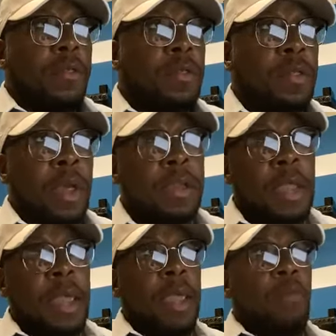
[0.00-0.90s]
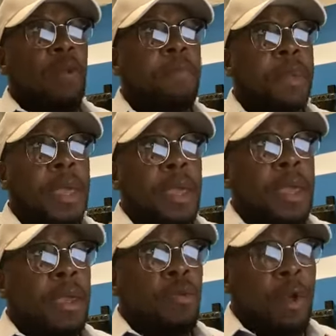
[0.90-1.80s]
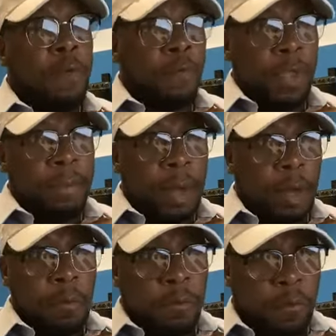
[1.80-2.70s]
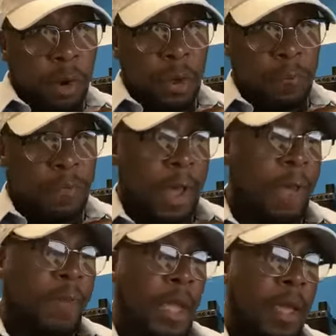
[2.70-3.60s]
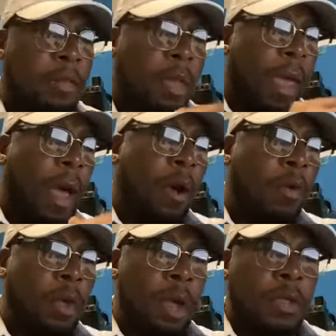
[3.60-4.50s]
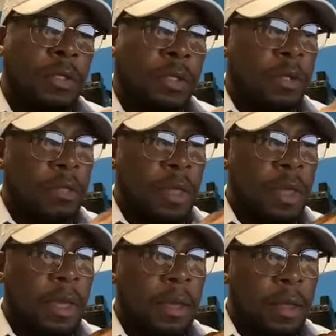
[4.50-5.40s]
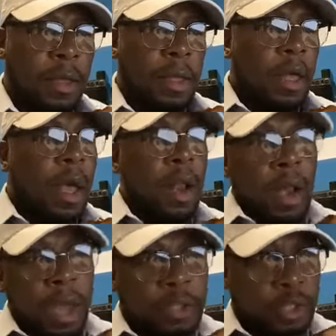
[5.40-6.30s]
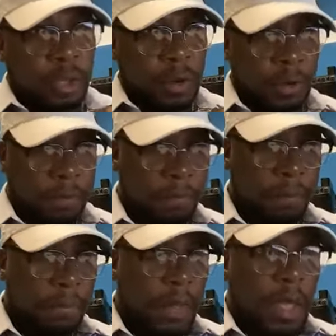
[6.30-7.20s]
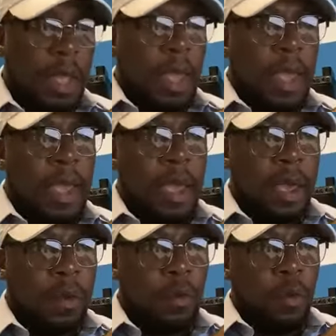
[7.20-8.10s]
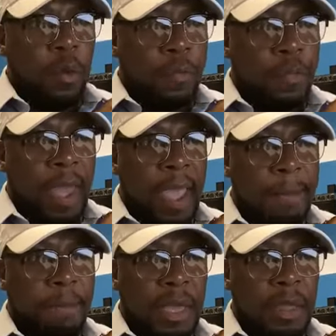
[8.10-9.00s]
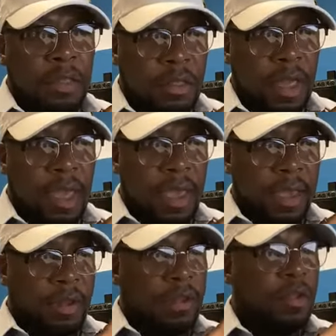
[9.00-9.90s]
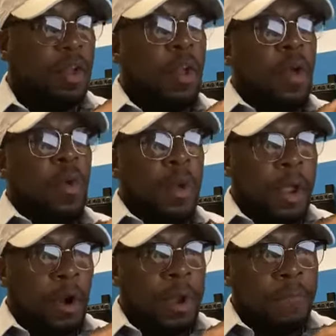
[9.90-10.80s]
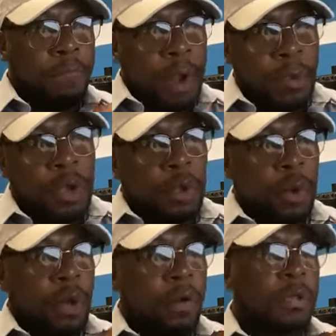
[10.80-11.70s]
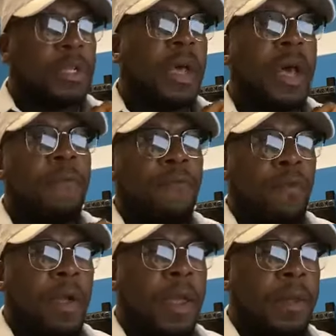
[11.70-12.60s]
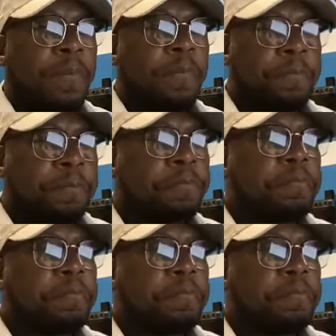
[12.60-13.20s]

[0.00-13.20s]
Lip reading: Sunday will be roughly about 45 days out until the election. And with that being said, we are in a very critical time frame.